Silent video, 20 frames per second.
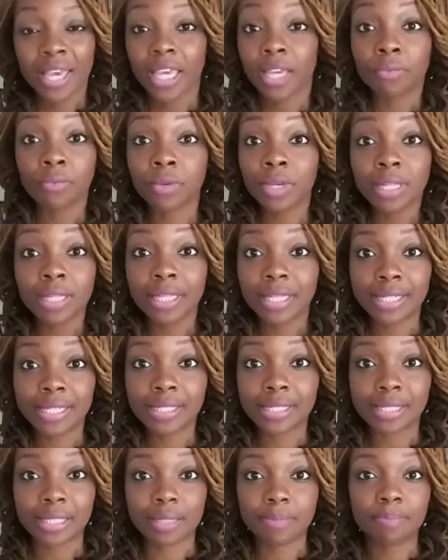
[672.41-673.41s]
It really
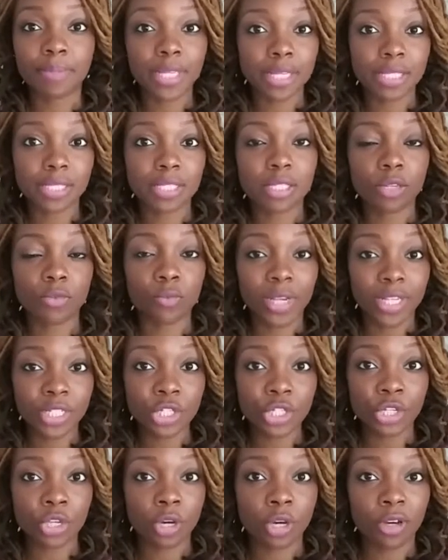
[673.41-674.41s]
isn't, because the
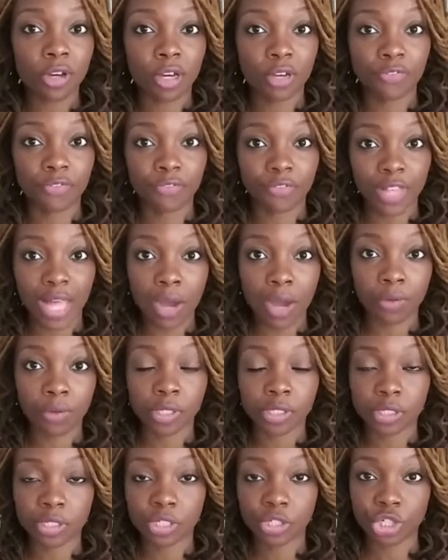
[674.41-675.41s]
ratio of
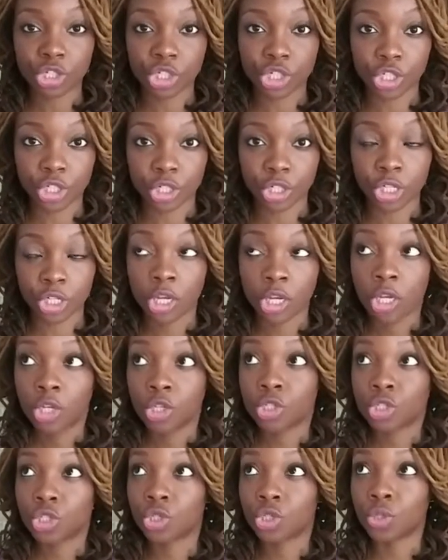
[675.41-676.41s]
flour to sugar
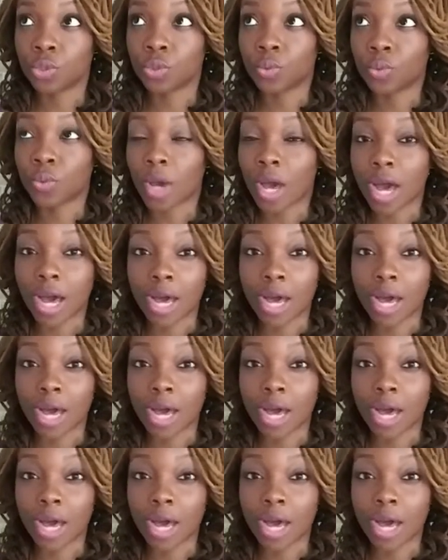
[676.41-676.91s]
to